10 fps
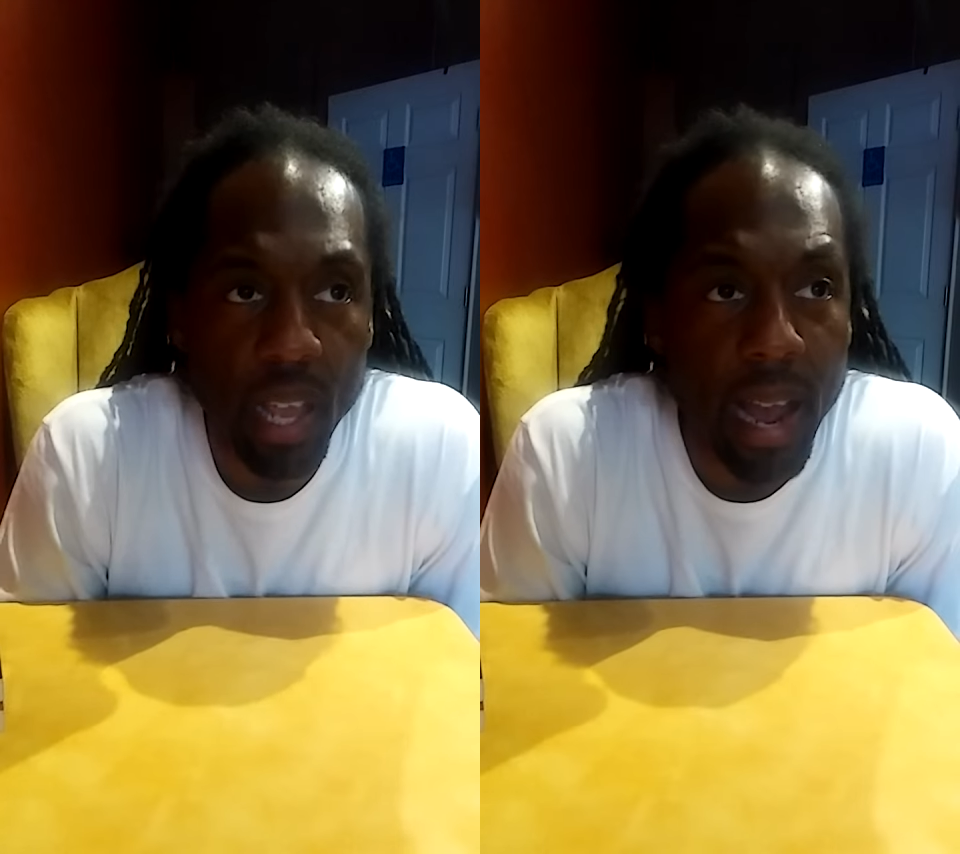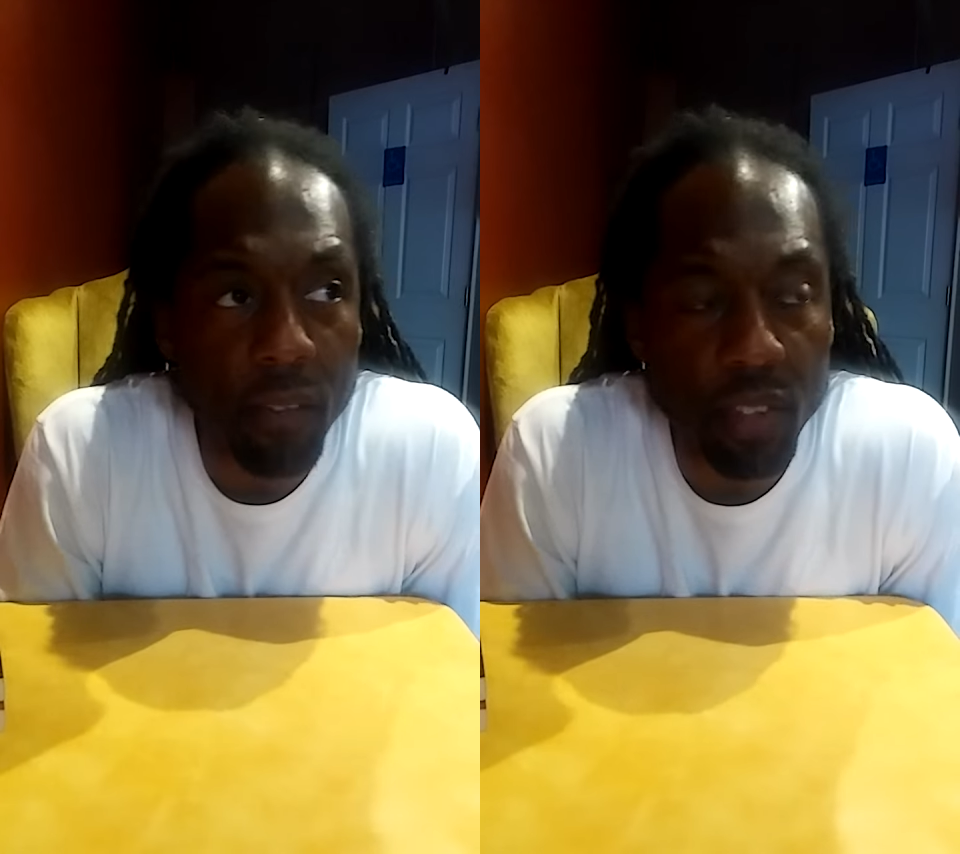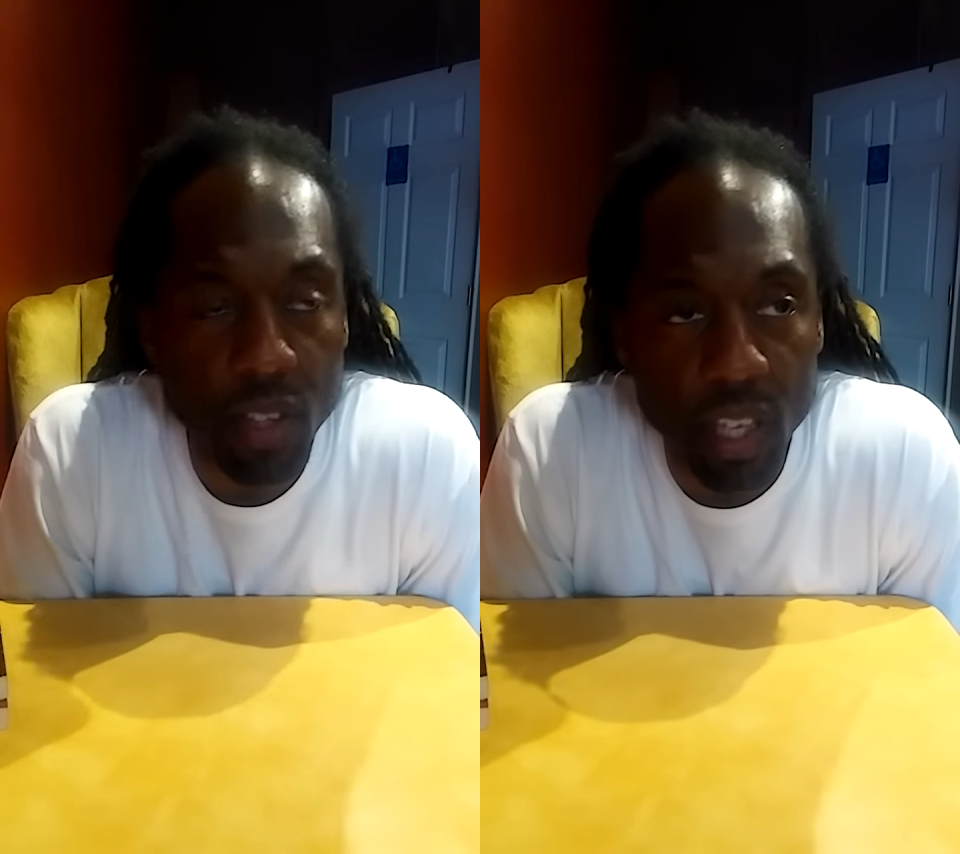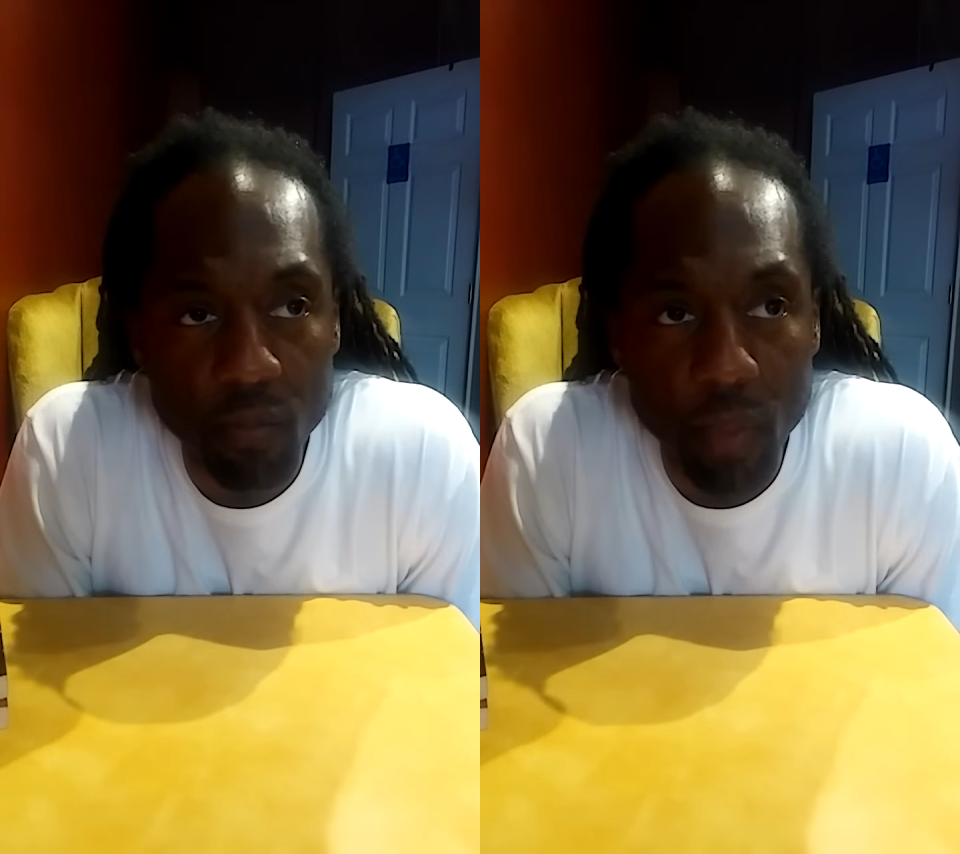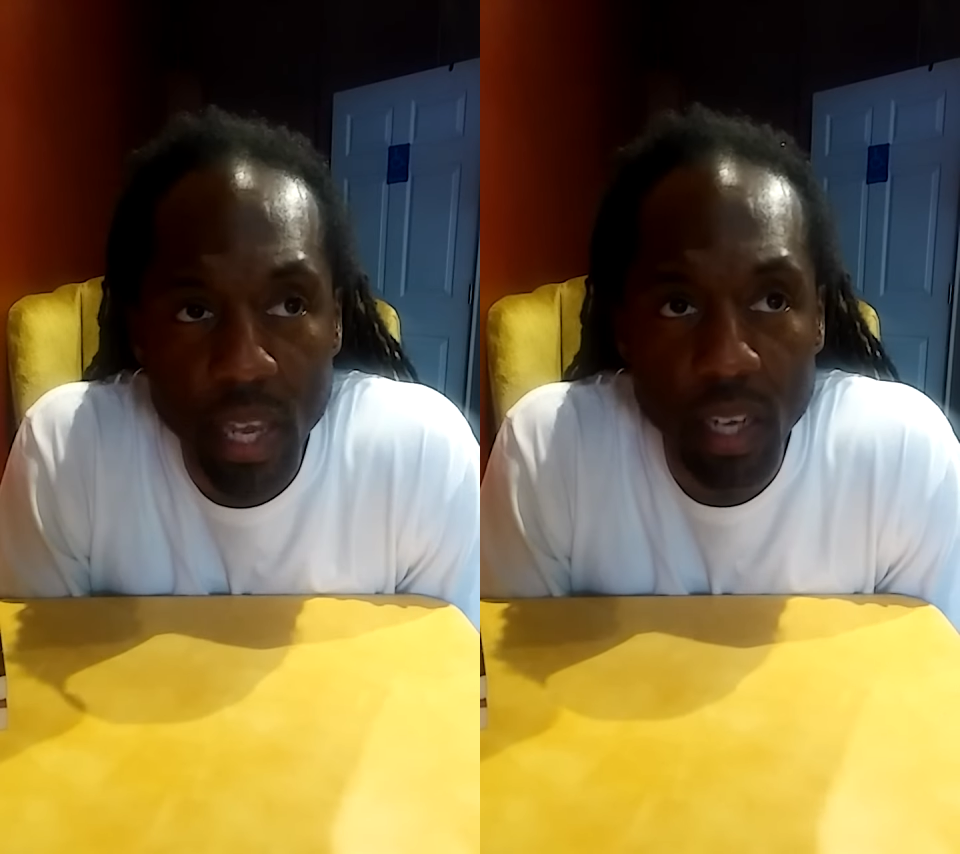after
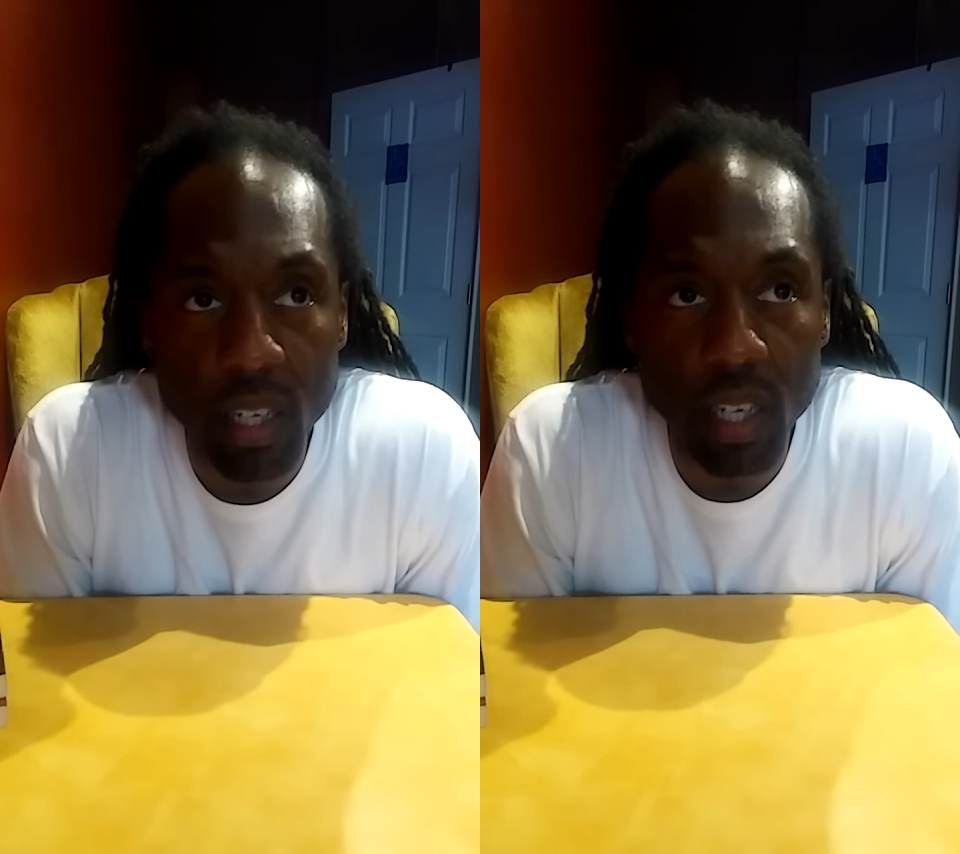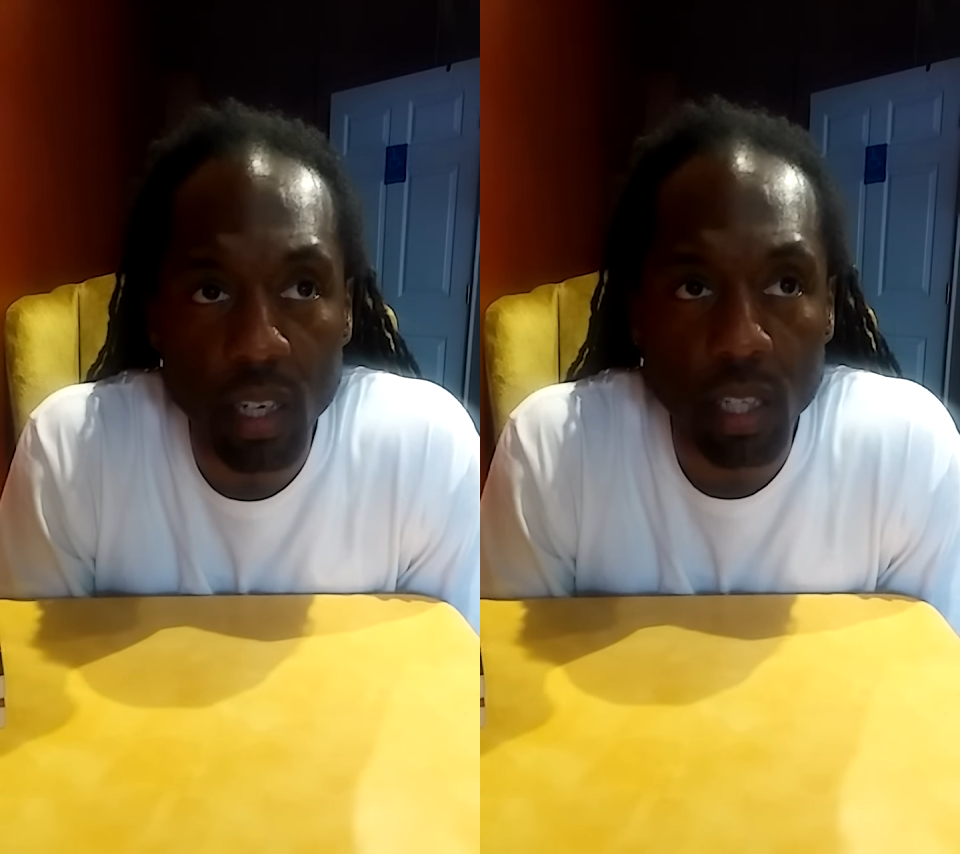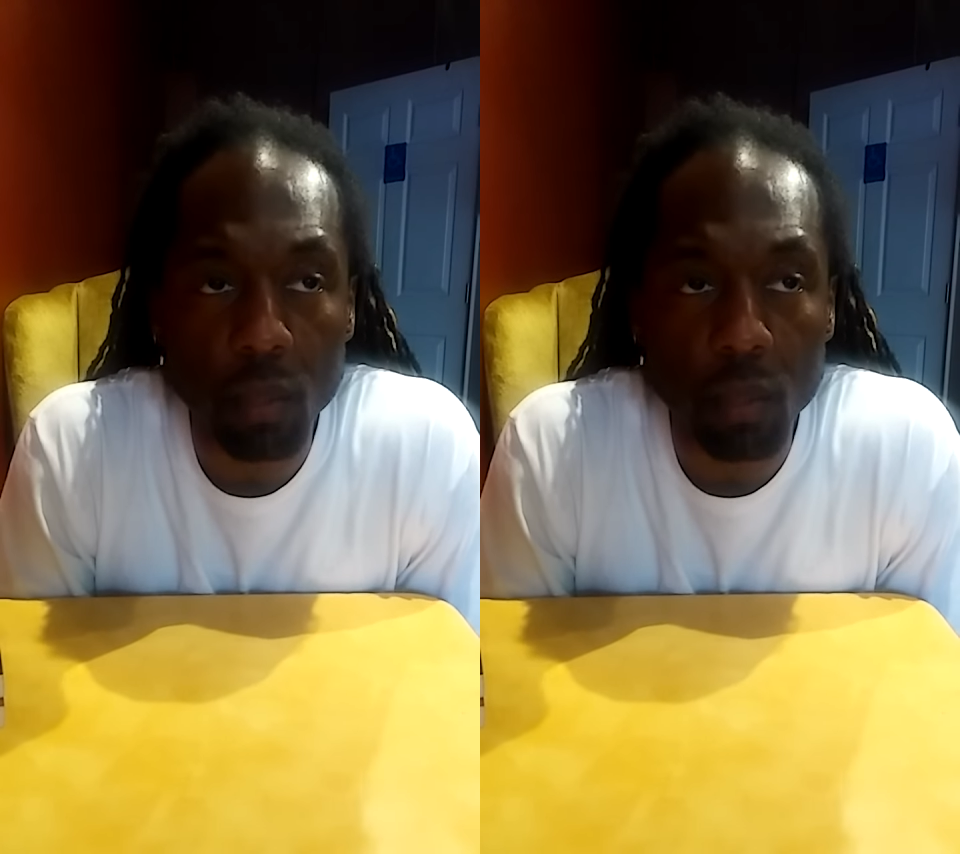they've made a